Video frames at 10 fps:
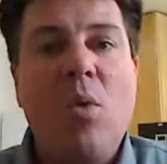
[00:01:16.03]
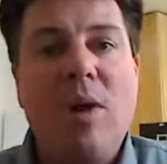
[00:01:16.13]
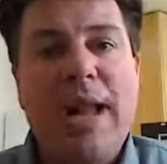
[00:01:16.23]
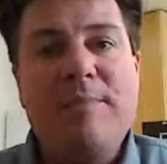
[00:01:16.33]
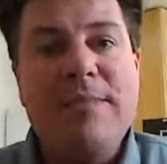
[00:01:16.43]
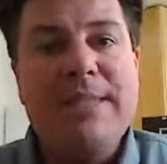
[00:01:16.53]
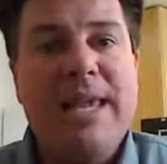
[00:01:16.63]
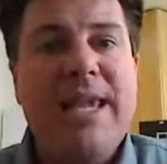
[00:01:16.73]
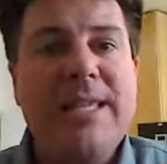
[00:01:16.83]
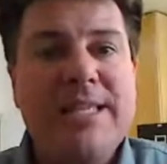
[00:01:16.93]
What I'm
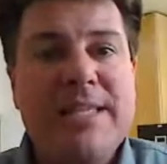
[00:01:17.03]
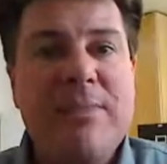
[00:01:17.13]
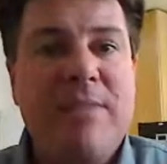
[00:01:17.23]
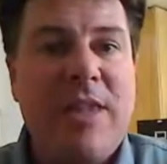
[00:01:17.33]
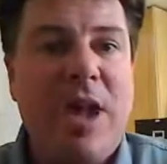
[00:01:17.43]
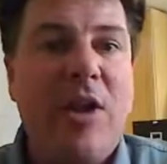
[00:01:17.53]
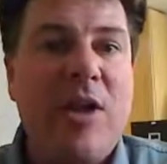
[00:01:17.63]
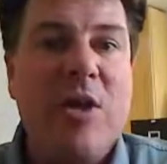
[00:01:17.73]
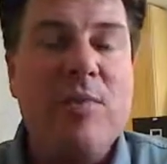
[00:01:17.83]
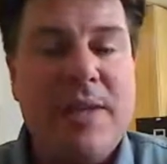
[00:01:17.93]
seeing in some of the
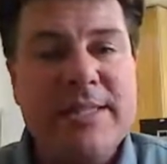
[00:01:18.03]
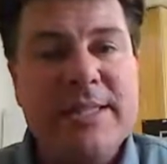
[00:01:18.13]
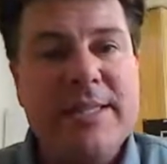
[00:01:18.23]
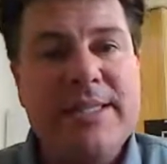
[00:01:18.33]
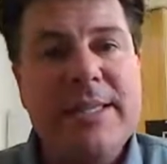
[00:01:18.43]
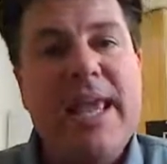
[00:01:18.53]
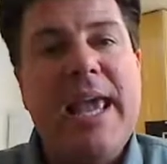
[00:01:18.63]
REO business